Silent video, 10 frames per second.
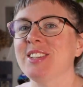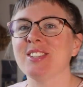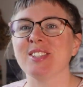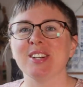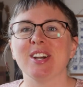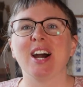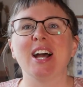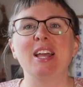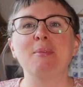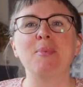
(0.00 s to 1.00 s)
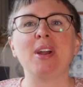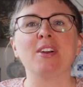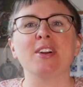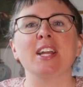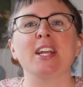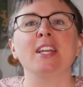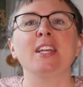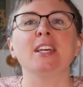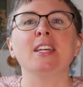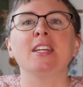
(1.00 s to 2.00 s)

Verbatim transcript: So I am wearing